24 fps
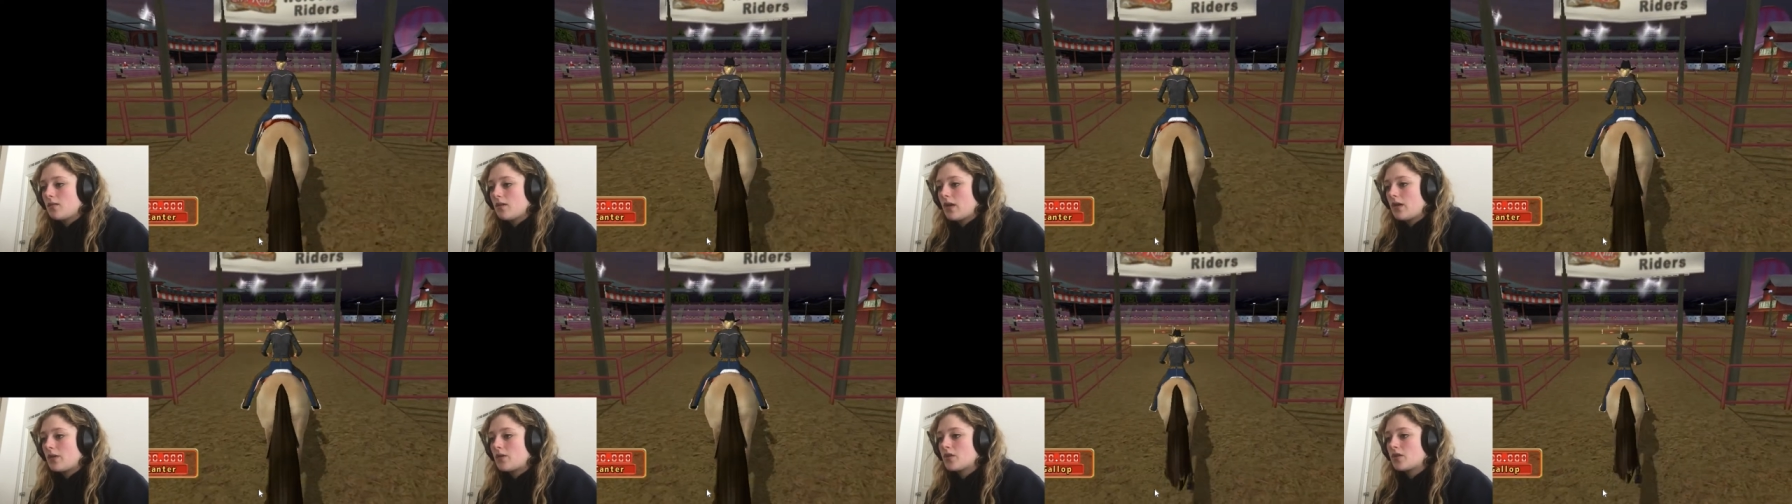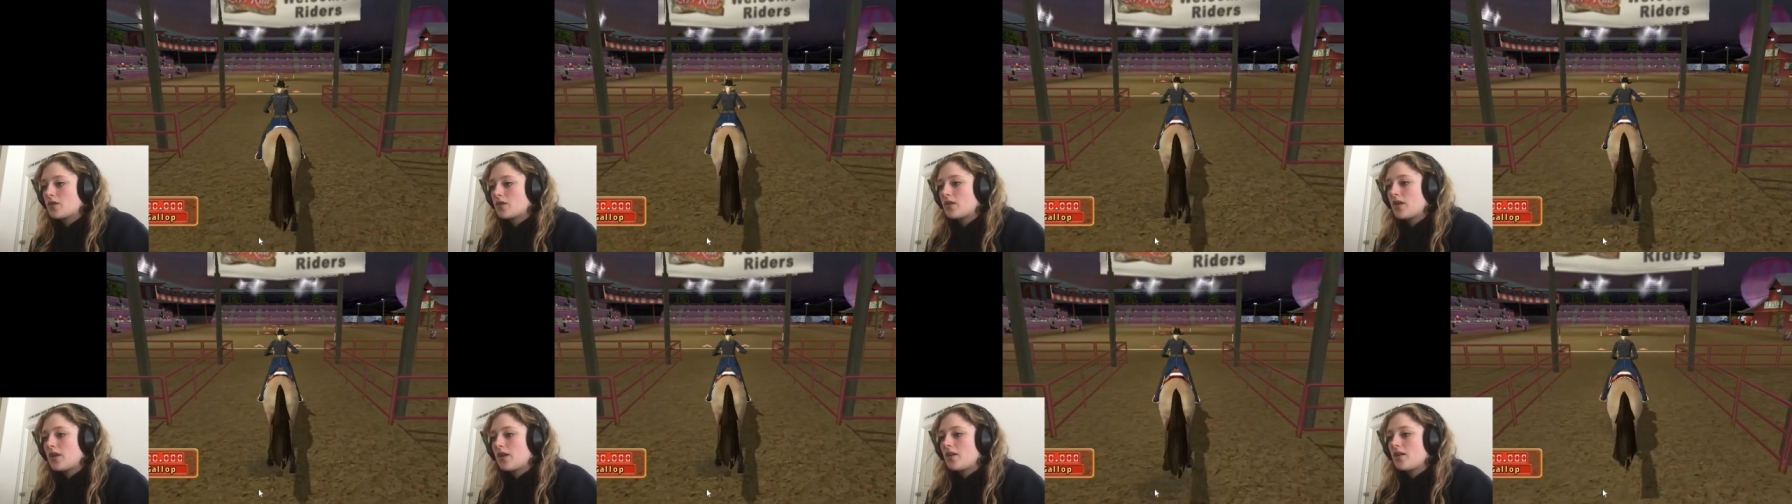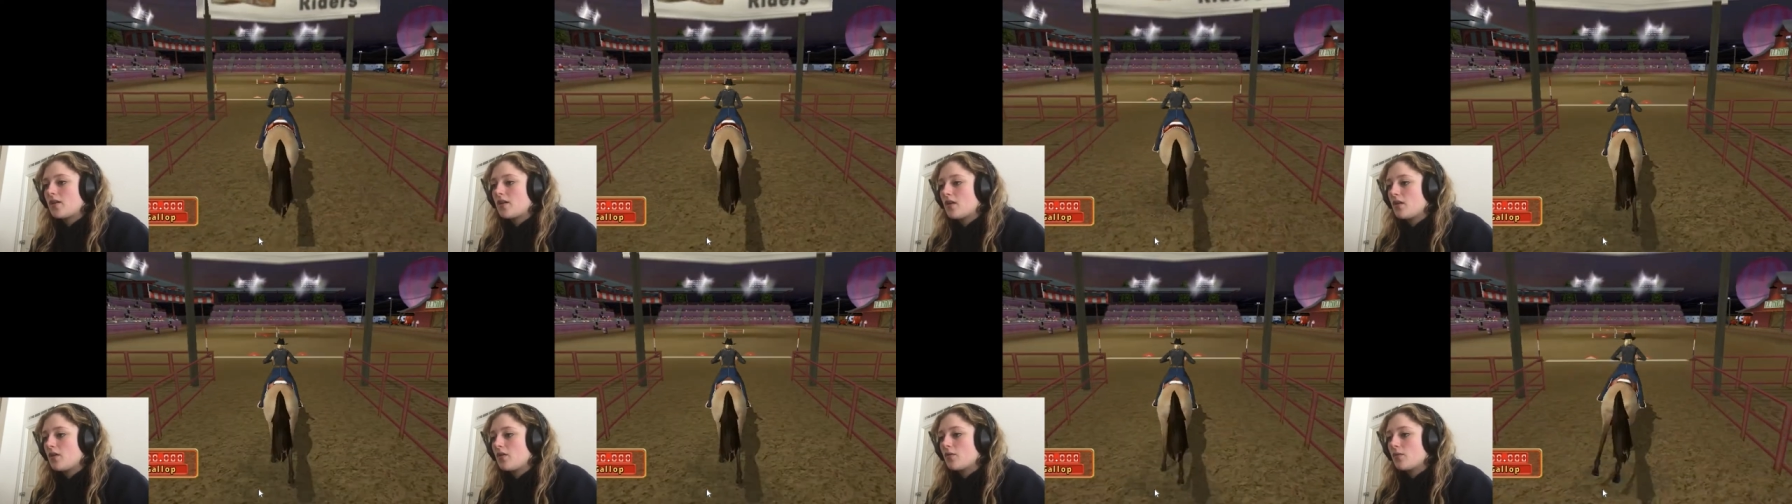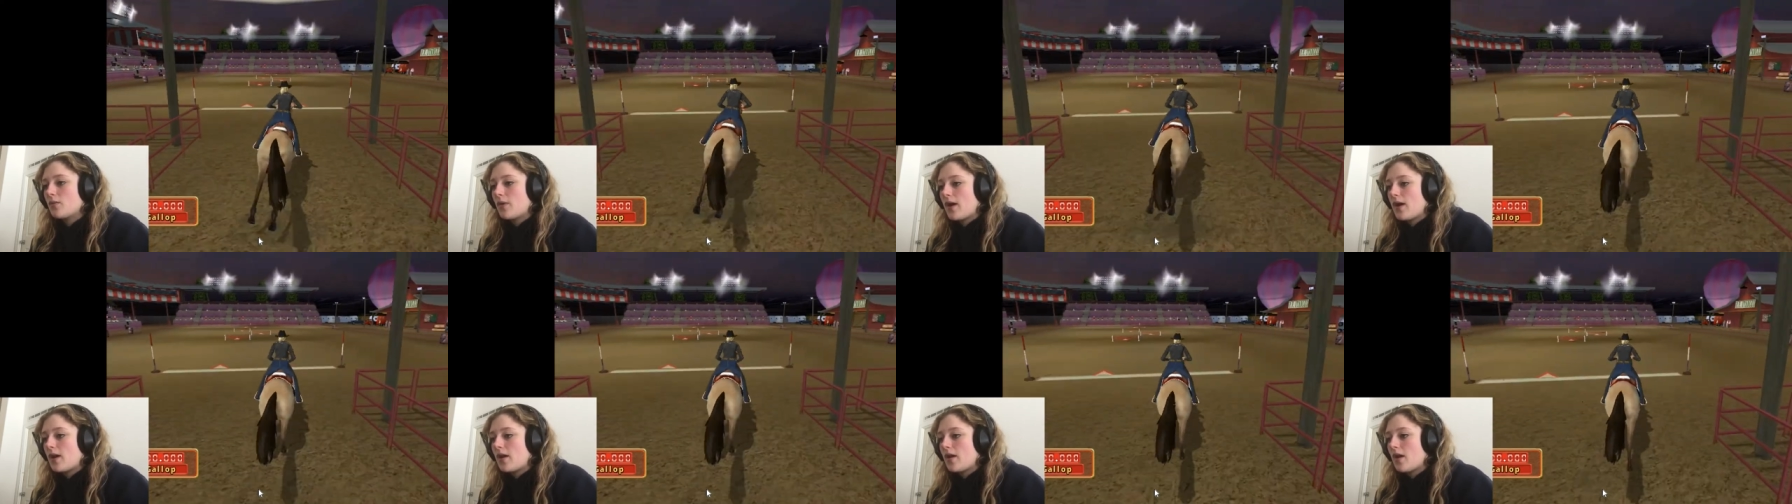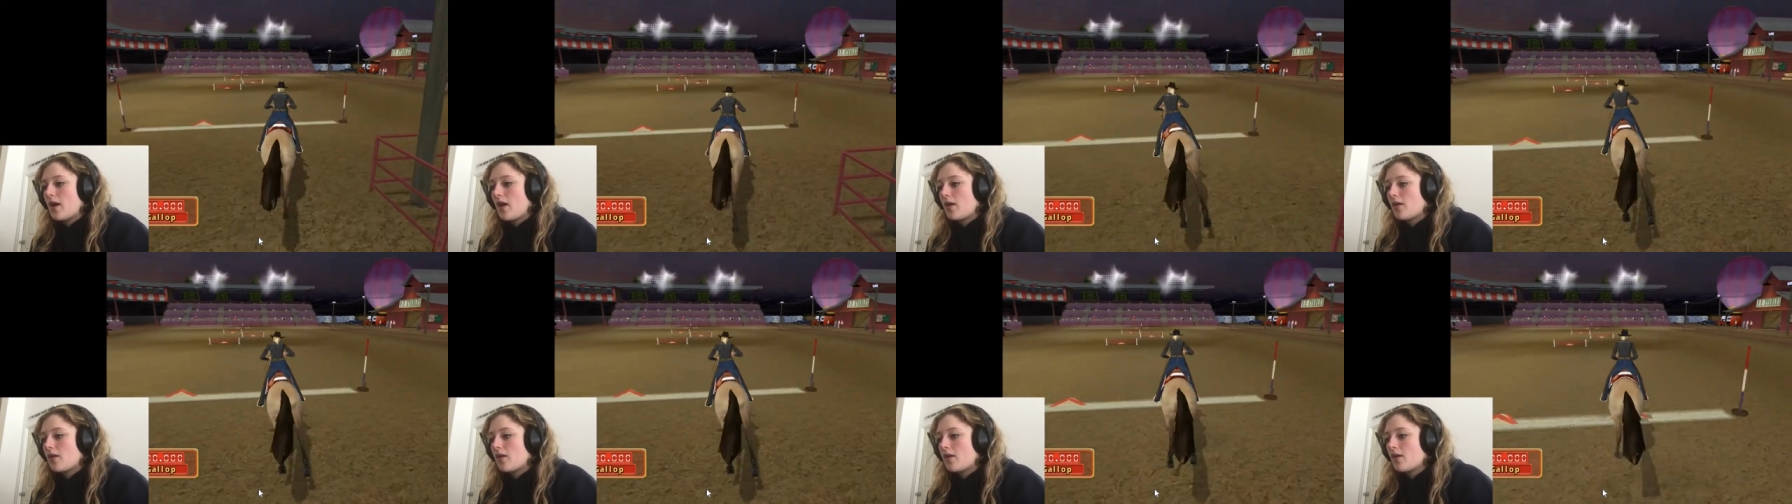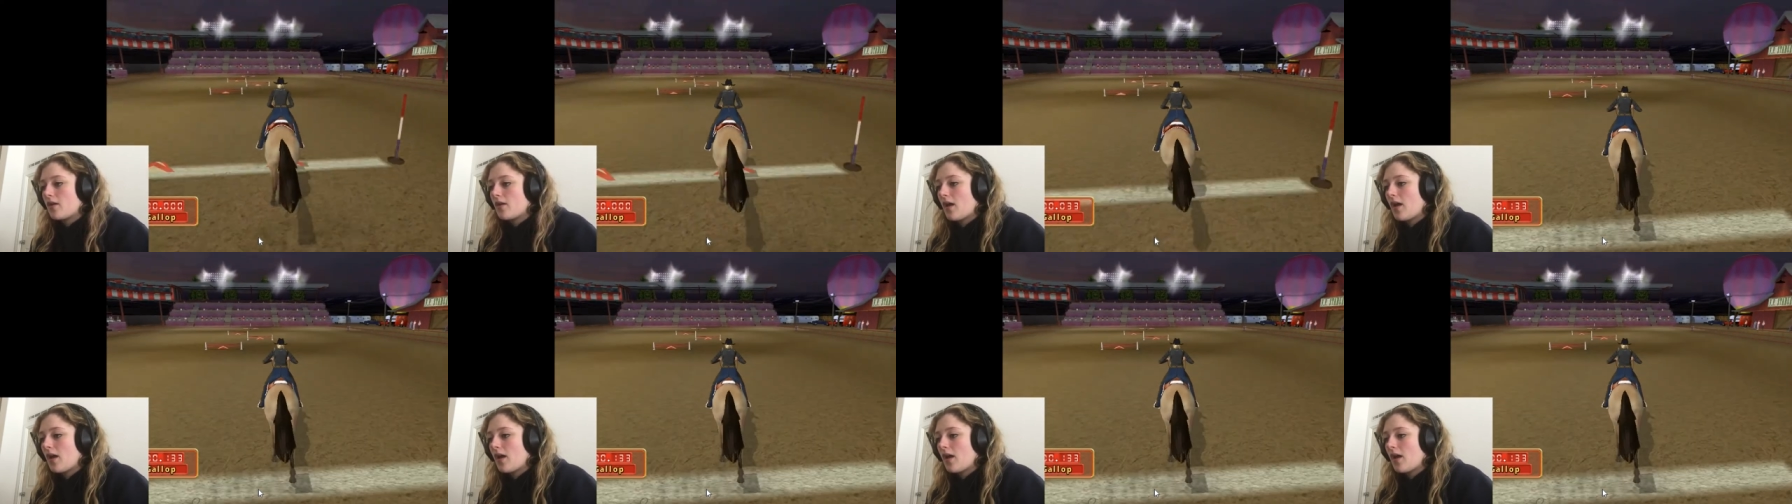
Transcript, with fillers: It just needed a new radiator,